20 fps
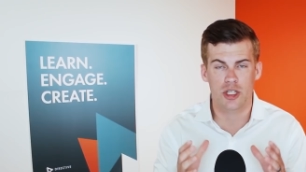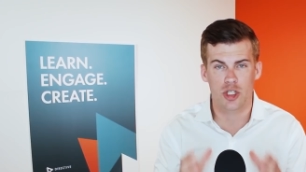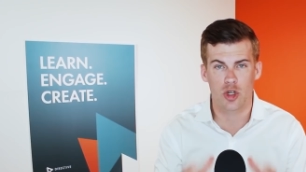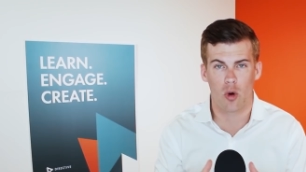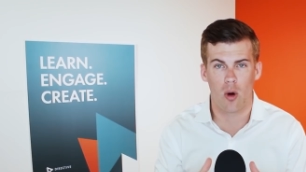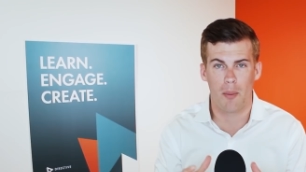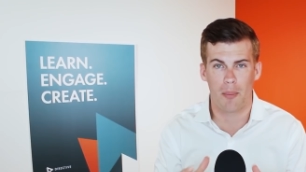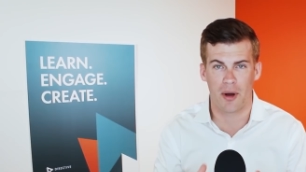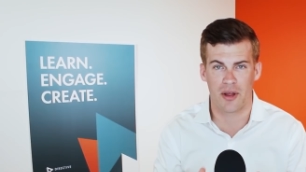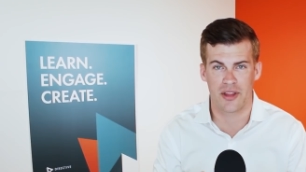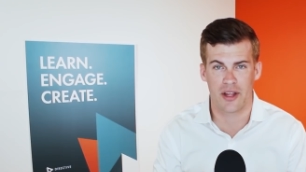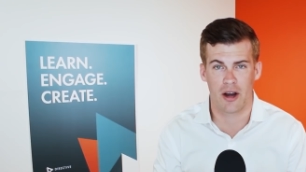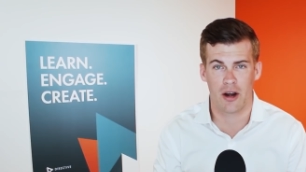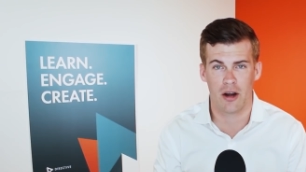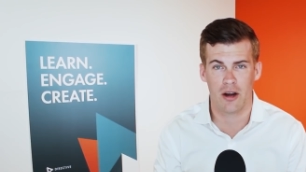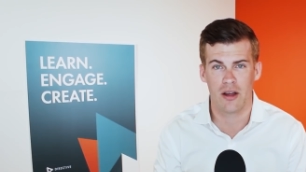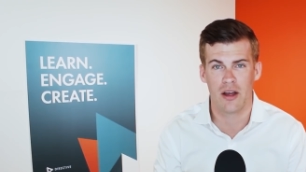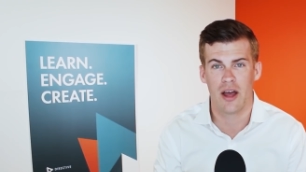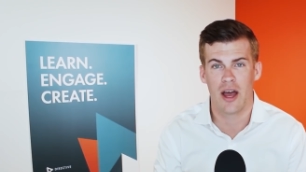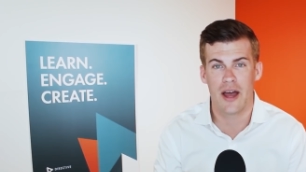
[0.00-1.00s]
to show up on
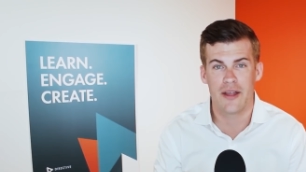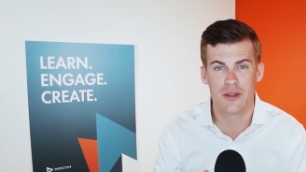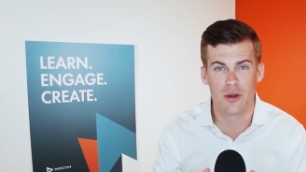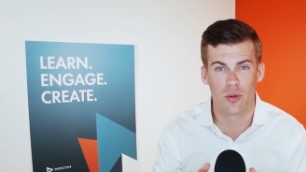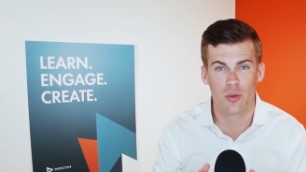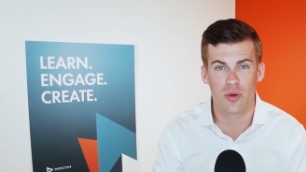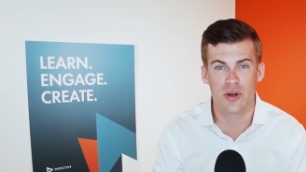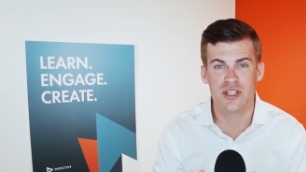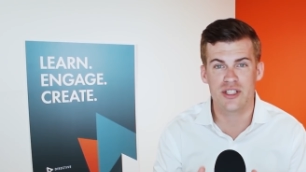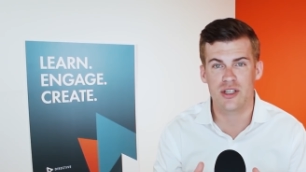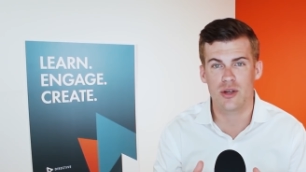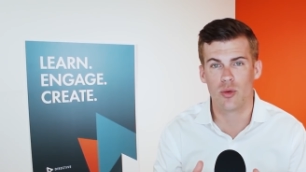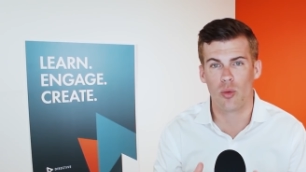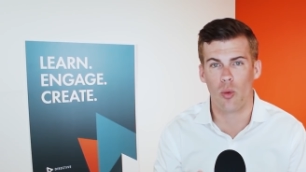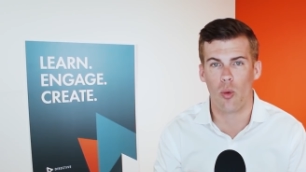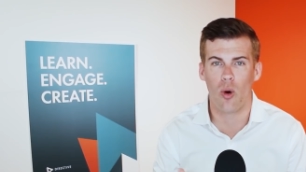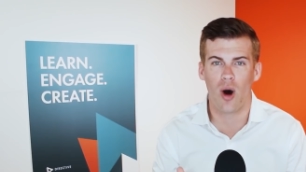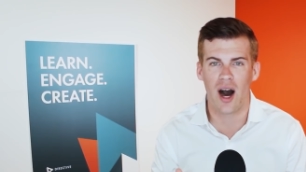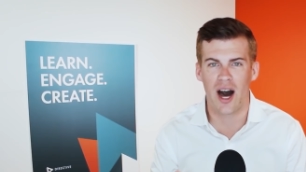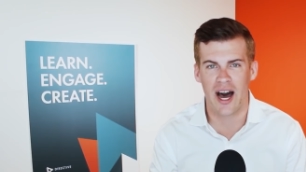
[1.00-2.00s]
there. And the
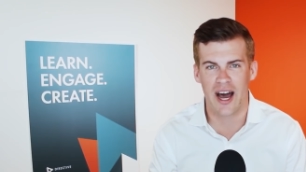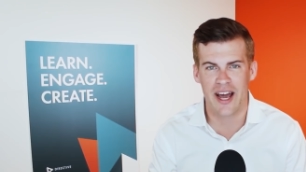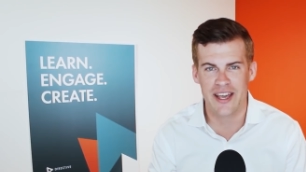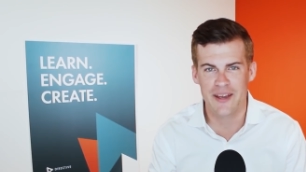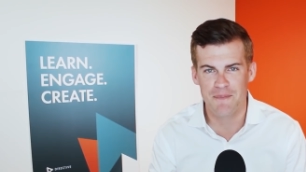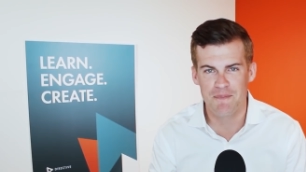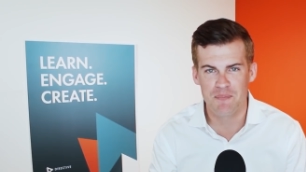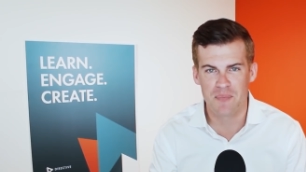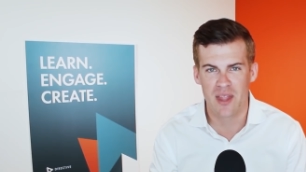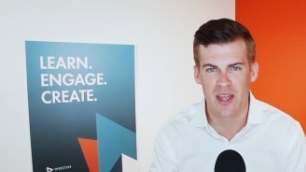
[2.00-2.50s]
reason why